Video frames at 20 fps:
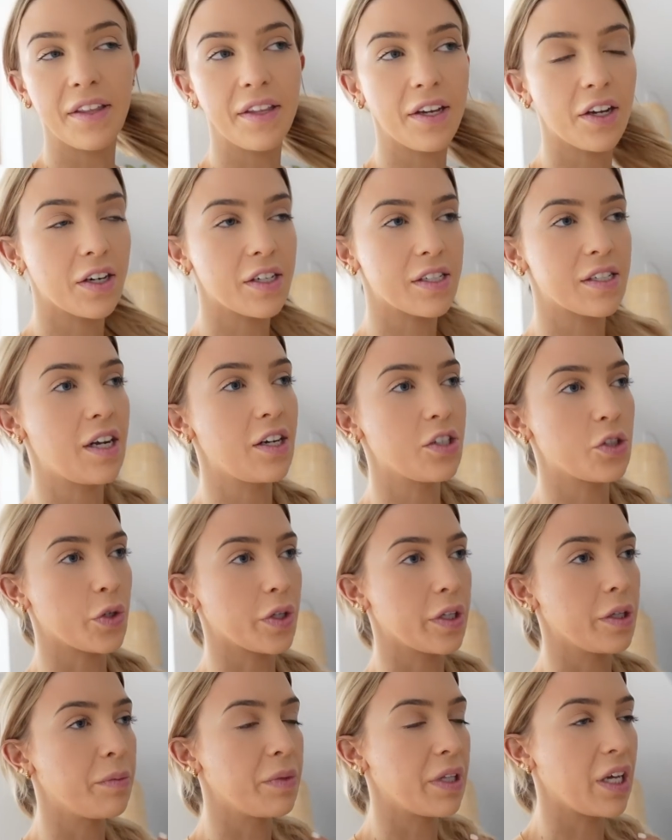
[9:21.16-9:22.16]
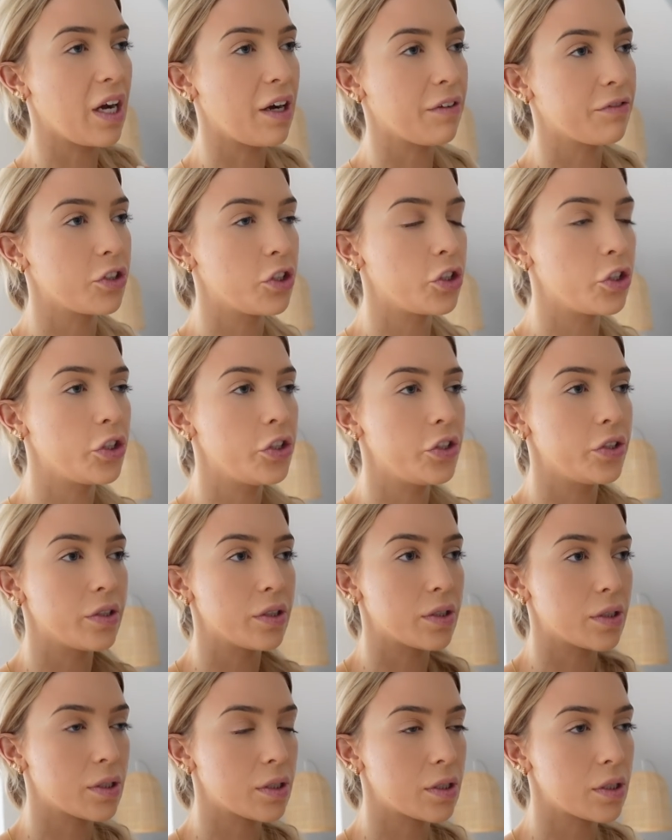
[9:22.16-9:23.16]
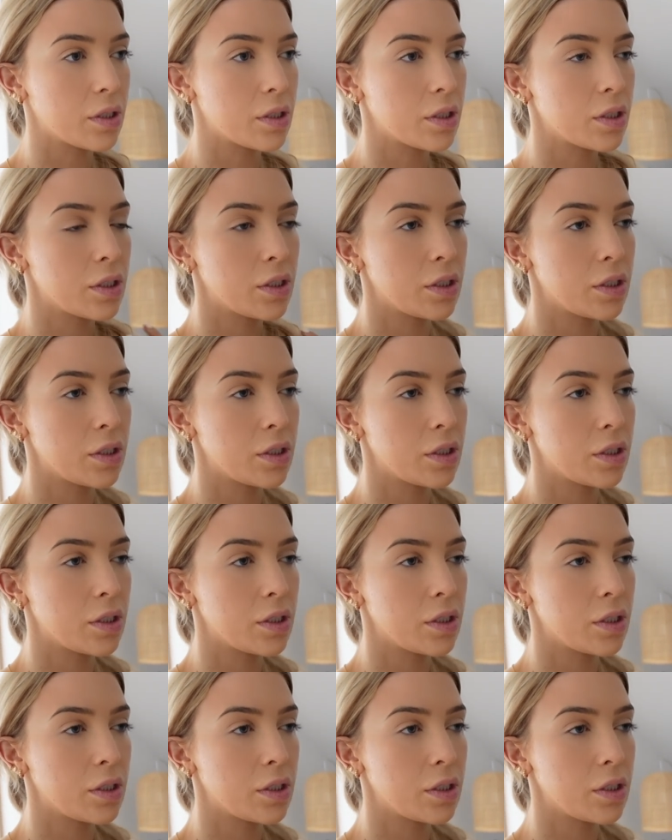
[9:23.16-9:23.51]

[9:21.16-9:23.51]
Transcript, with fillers: think they're going to start doing them in the afternoons,